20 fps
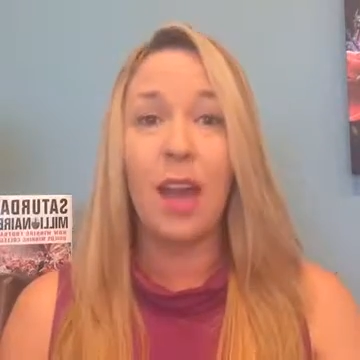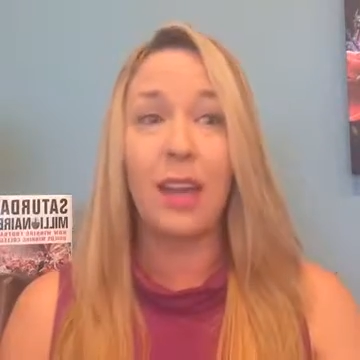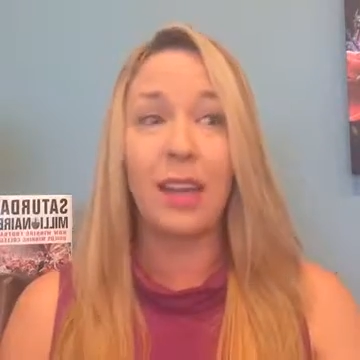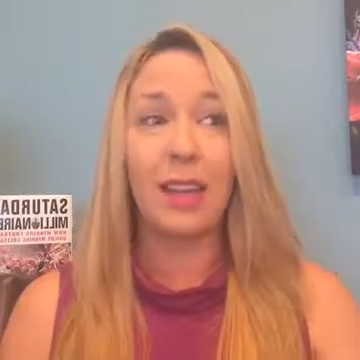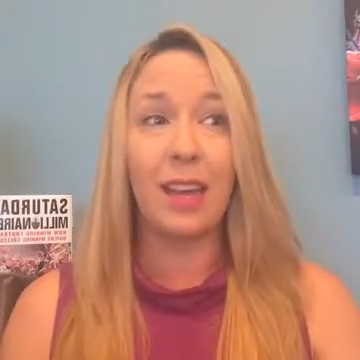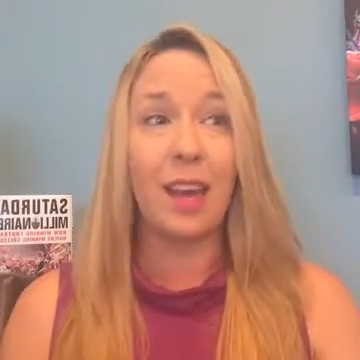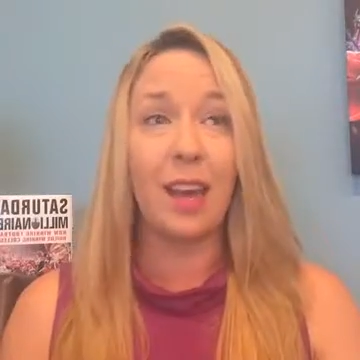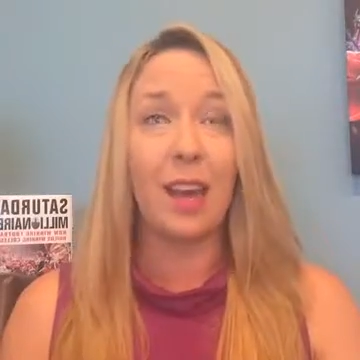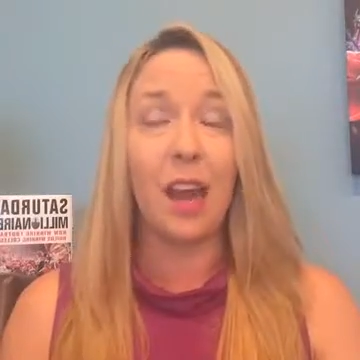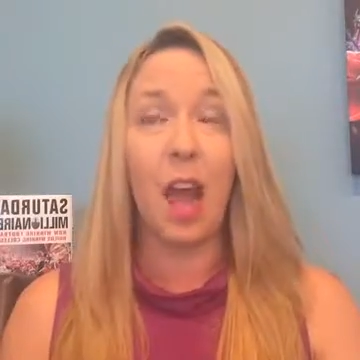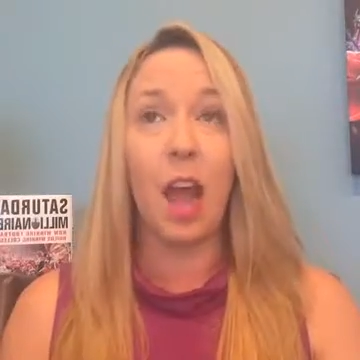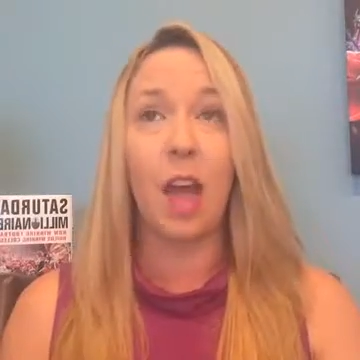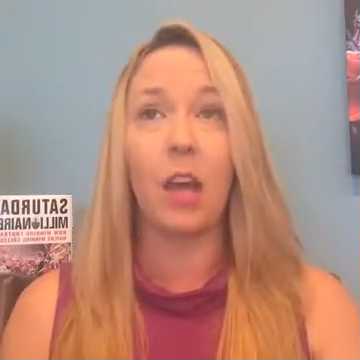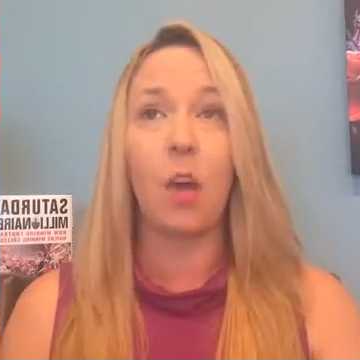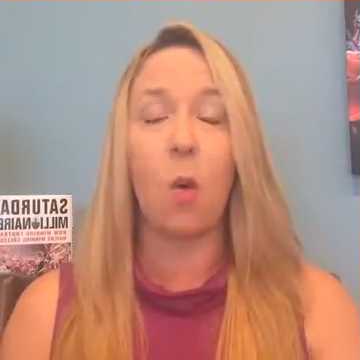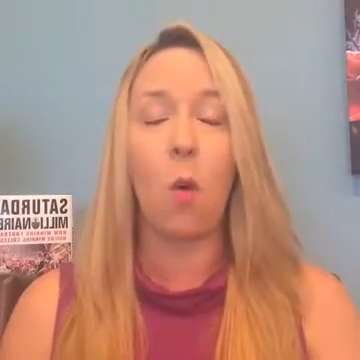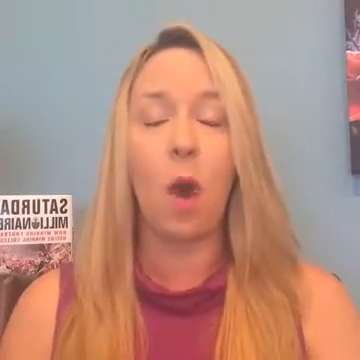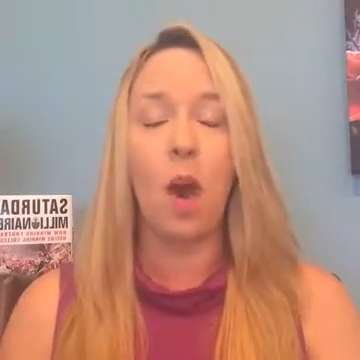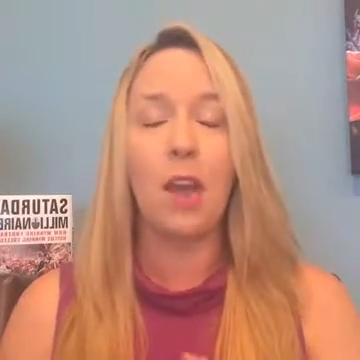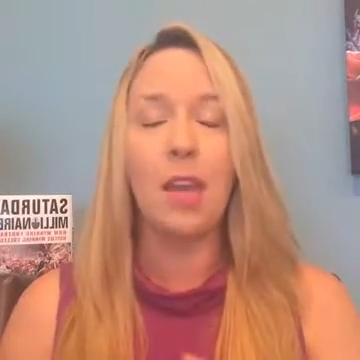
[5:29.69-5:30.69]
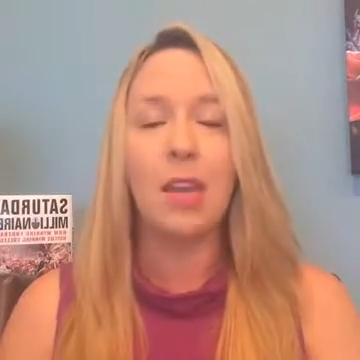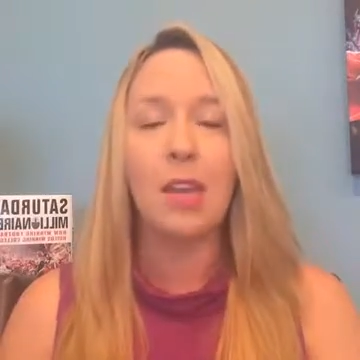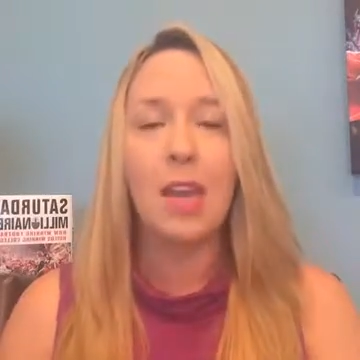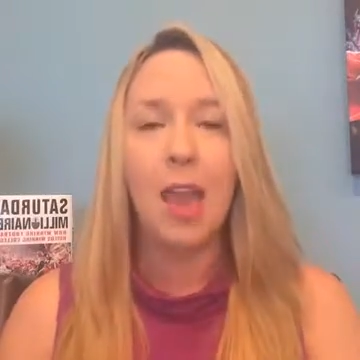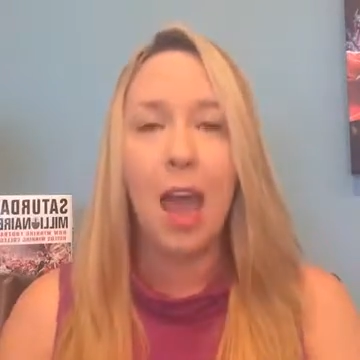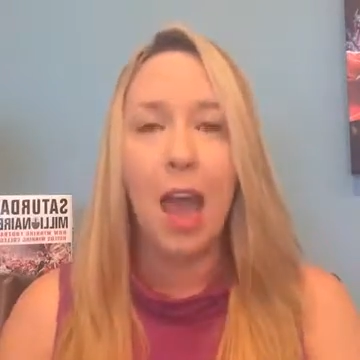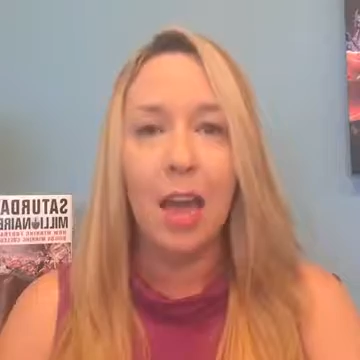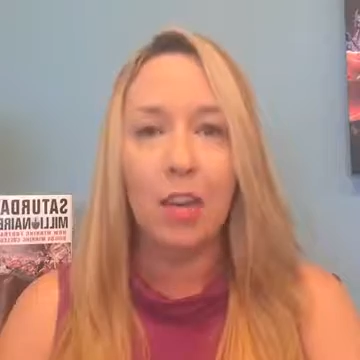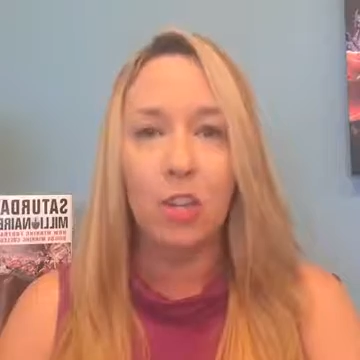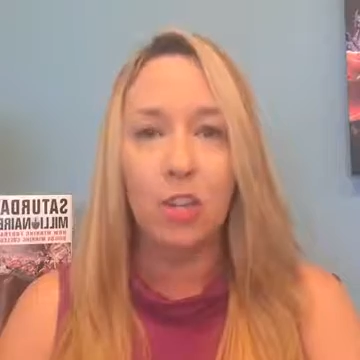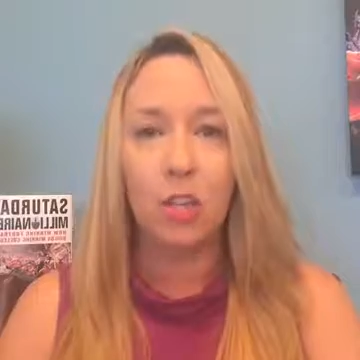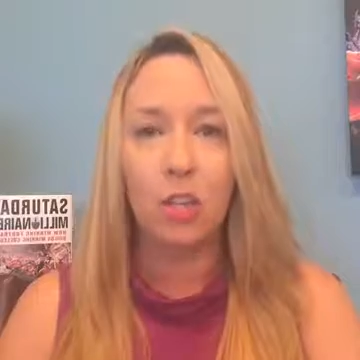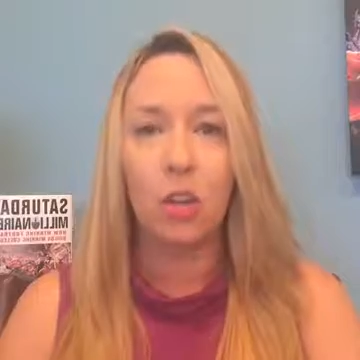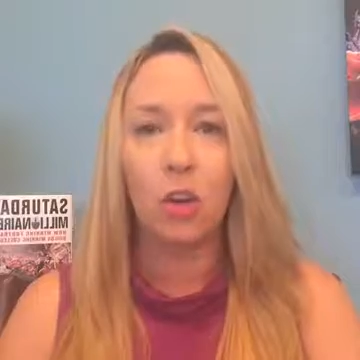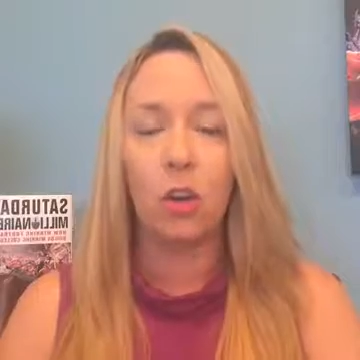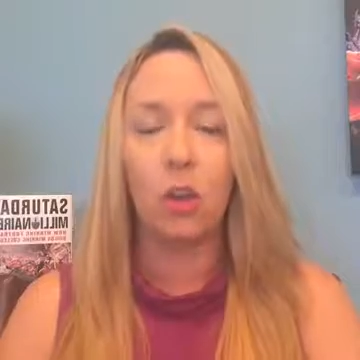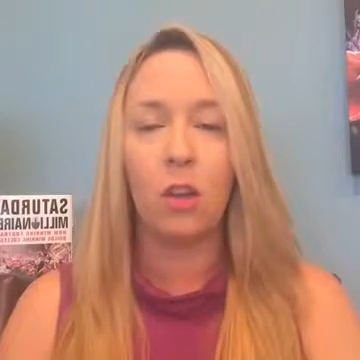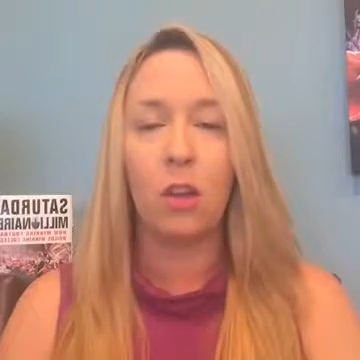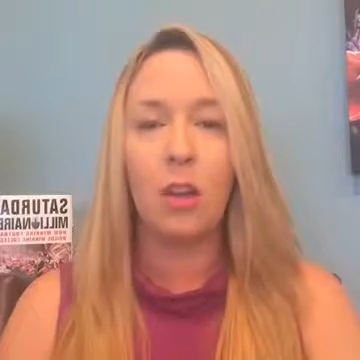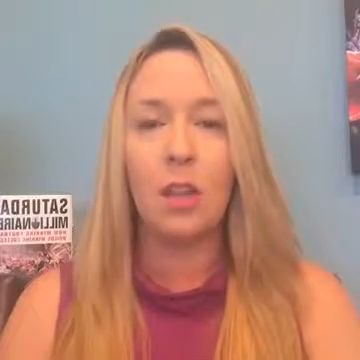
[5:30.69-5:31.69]
Again, I go on
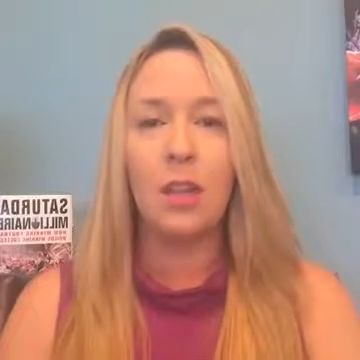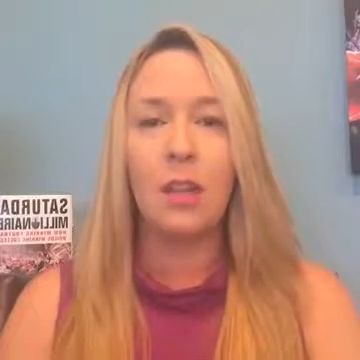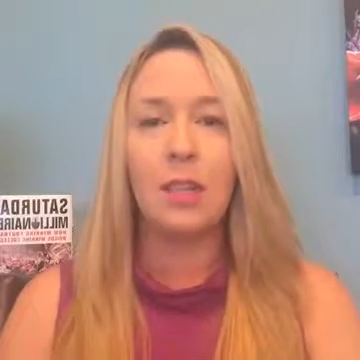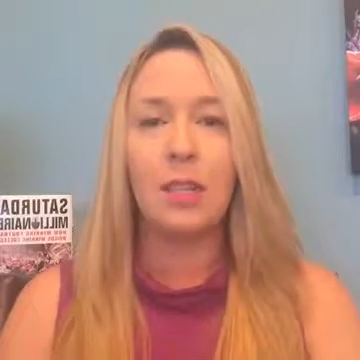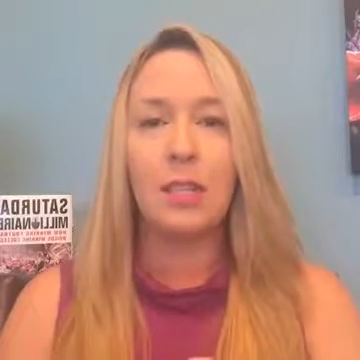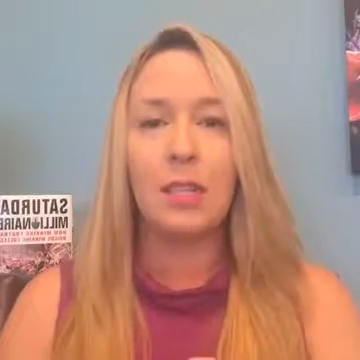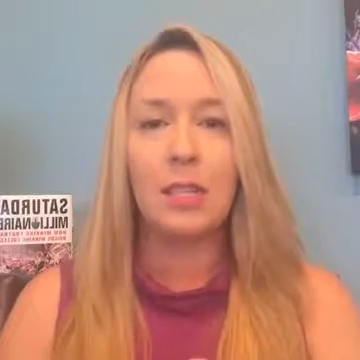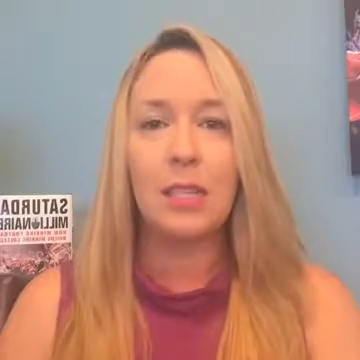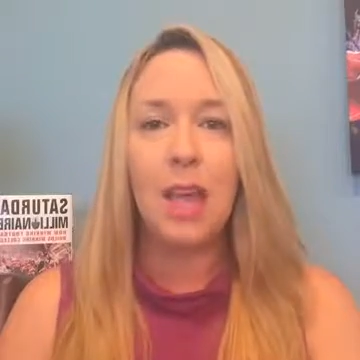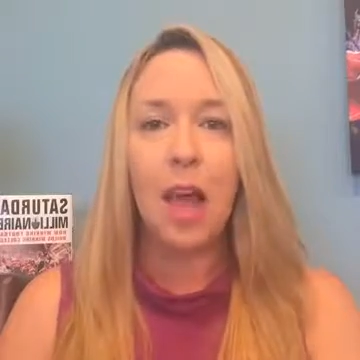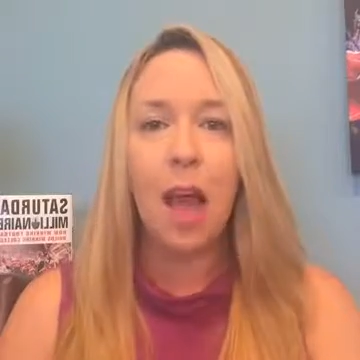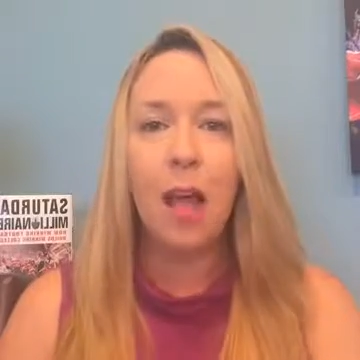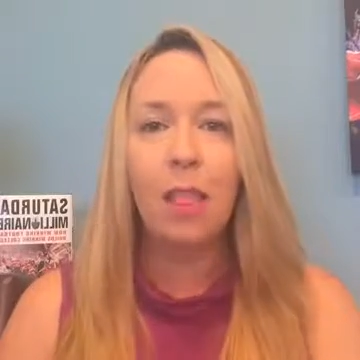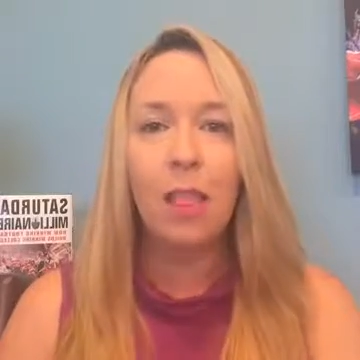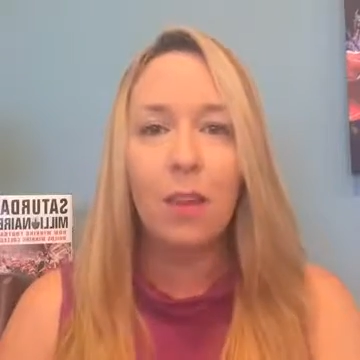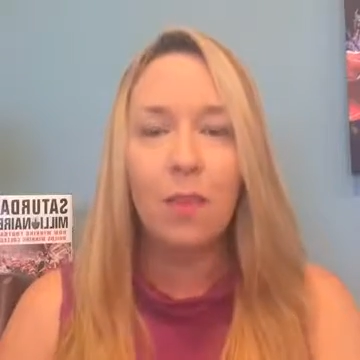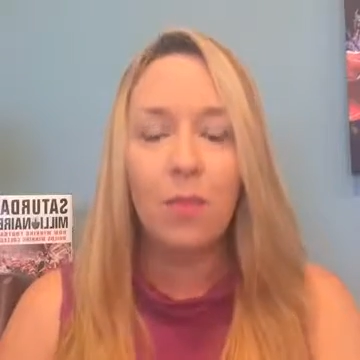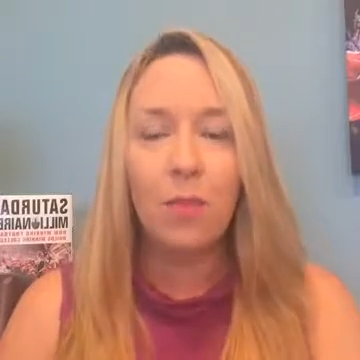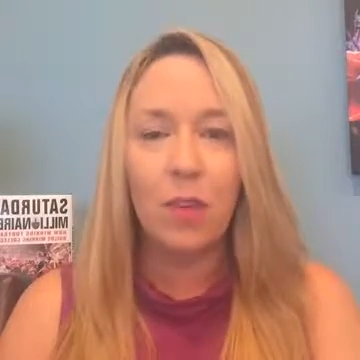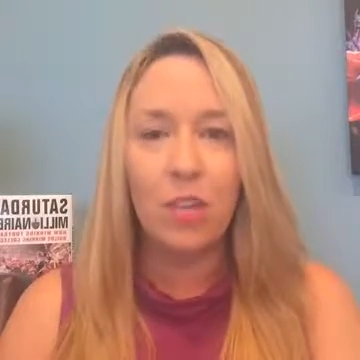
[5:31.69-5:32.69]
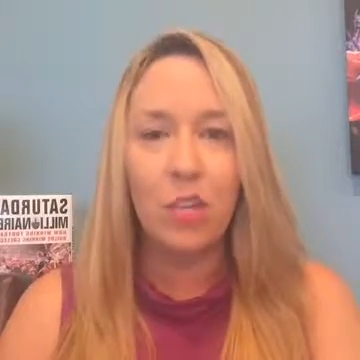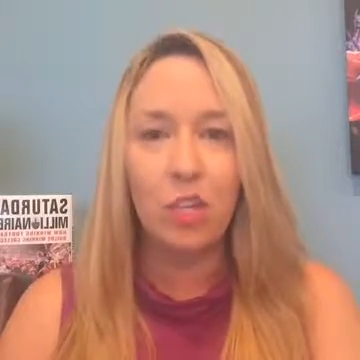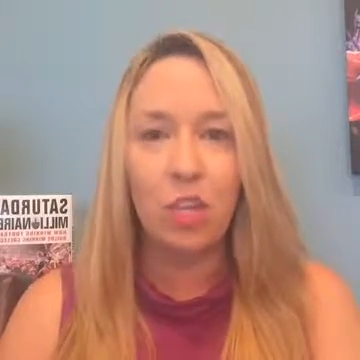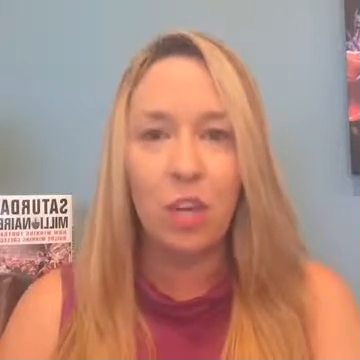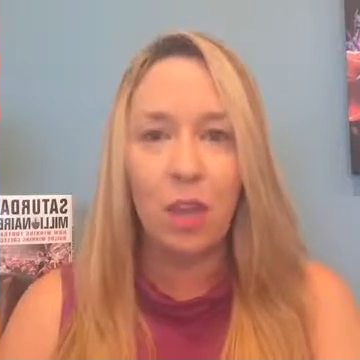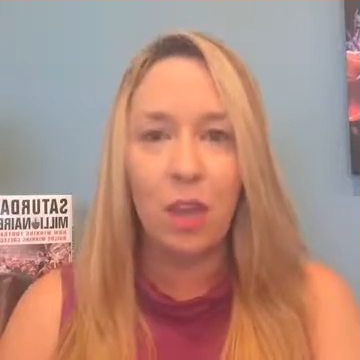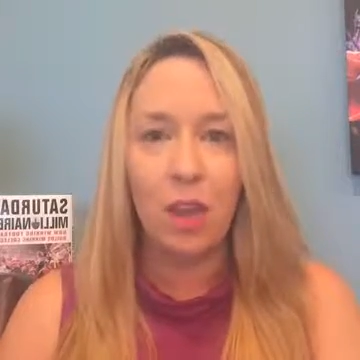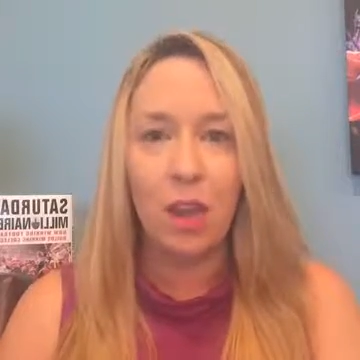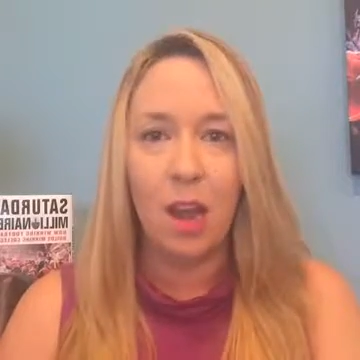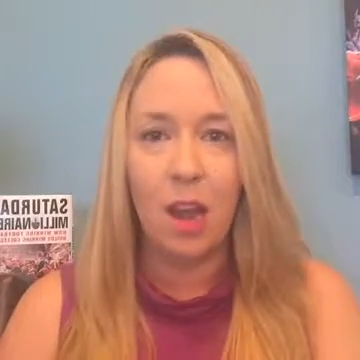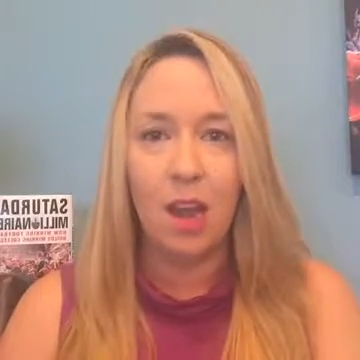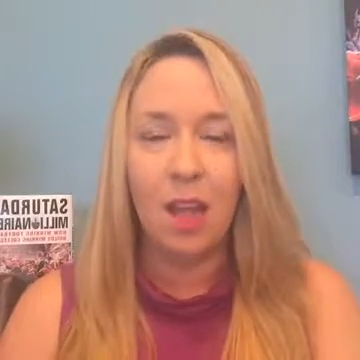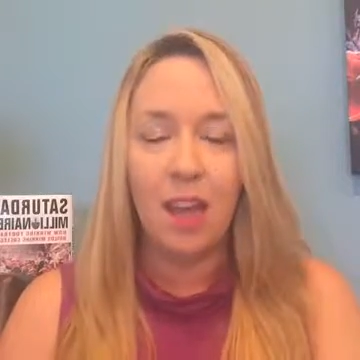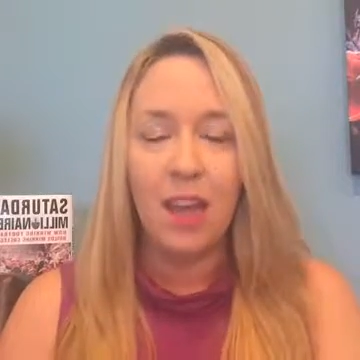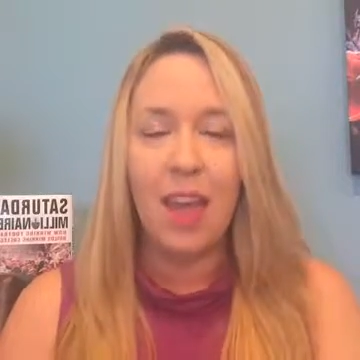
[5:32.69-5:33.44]
national television,